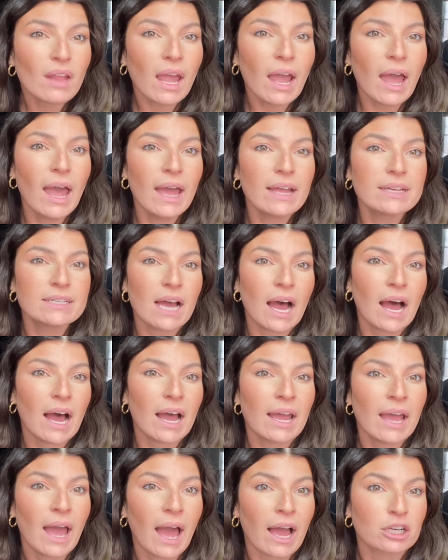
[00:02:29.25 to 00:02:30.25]
And
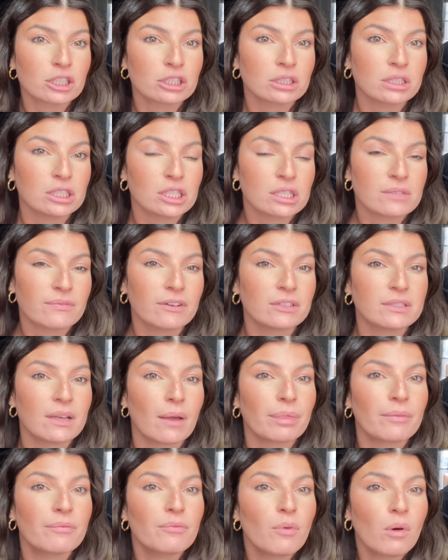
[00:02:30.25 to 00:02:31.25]
I actually just filled
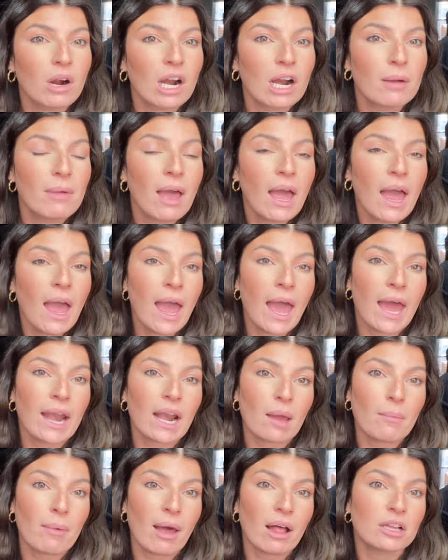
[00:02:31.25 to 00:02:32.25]
out the form, and
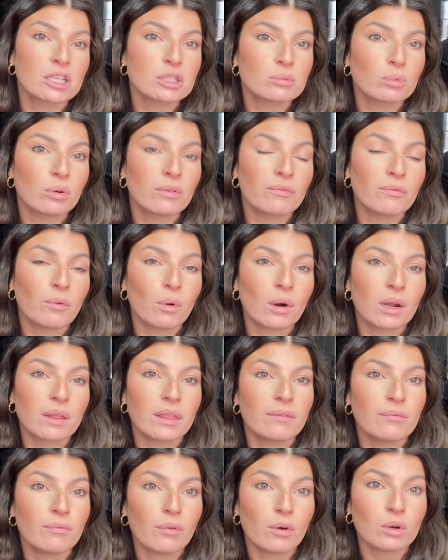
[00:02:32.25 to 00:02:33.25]
I'm eligible for
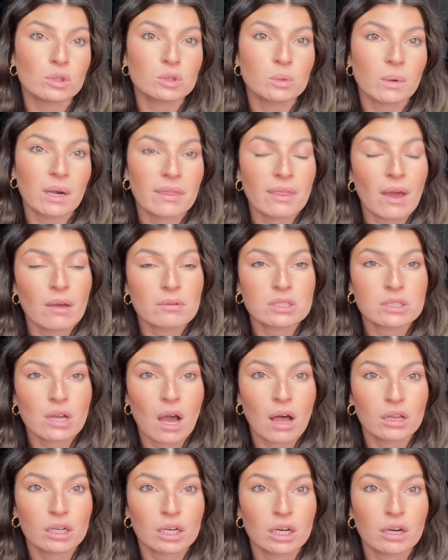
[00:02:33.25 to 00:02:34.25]
the full
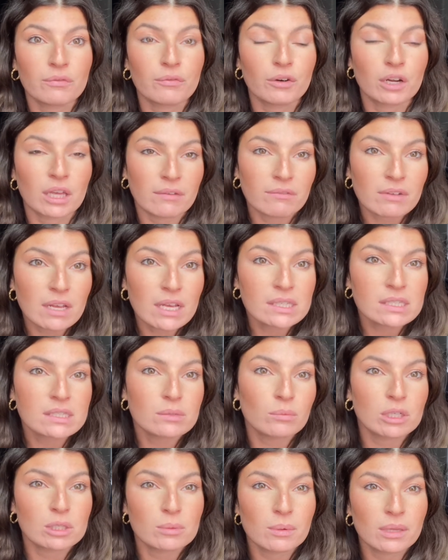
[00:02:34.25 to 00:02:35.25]
$20,000 forgiveness,
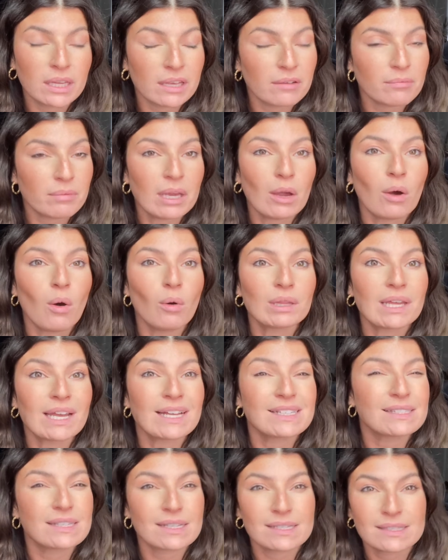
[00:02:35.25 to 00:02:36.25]
which would leave me only at
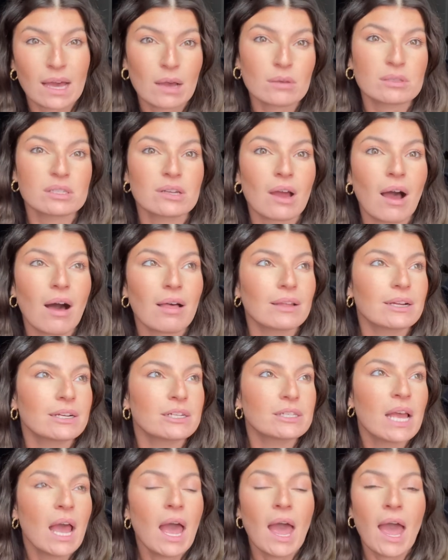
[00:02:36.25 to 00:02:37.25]
$6,000.